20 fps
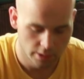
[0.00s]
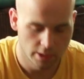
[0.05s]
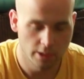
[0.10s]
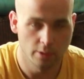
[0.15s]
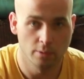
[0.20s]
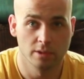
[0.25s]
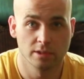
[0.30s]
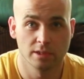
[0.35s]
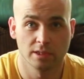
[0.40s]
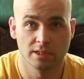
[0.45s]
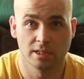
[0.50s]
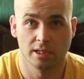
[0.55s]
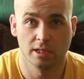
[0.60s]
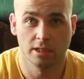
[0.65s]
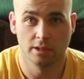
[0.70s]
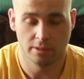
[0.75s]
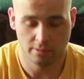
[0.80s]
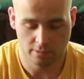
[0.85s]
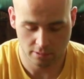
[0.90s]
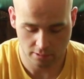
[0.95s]
anyways, let's
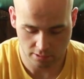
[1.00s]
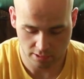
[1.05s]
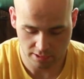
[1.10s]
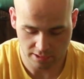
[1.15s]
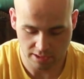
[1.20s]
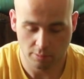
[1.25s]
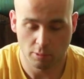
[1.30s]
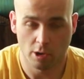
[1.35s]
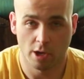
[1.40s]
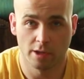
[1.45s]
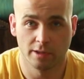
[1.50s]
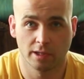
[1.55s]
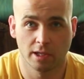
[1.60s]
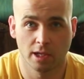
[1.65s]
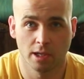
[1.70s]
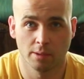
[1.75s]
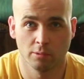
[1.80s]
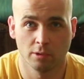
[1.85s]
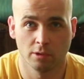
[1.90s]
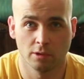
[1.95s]
get behind the
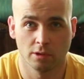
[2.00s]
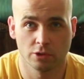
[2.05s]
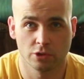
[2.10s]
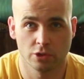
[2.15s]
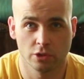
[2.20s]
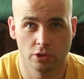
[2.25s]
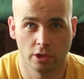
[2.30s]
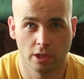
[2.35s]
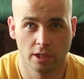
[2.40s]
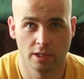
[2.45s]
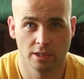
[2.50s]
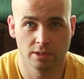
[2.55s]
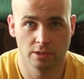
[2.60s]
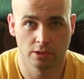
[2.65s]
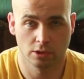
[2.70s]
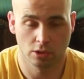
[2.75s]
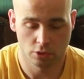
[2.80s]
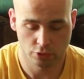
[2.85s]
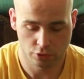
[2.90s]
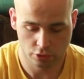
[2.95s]
camera, and I'll show you guys a
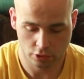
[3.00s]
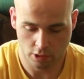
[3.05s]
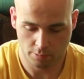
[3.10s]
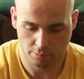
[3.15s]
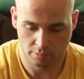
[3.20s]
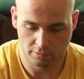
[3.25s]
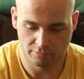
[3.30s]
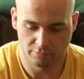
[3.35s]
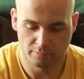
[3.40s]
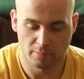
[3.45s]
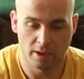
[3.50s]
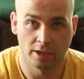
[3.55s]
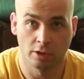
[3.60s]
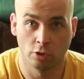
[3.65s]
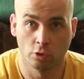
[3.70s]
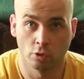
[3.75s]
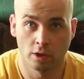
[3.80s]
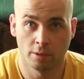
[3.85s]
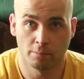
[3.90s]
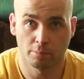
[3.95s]
closer up of my
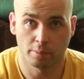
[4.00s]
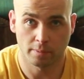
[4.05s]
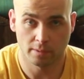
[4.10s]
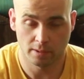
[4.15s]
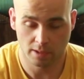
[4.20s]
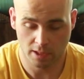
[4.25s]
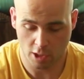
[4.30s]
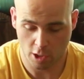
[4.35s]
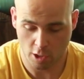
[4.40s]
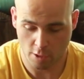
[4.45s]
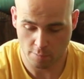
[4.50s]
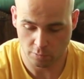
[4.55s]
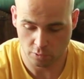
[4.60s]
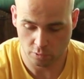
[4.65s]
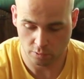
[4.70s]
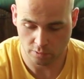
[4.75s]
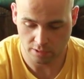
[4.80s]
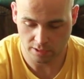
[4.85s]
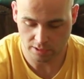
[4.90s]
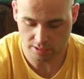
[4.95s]
grip, how I'm doing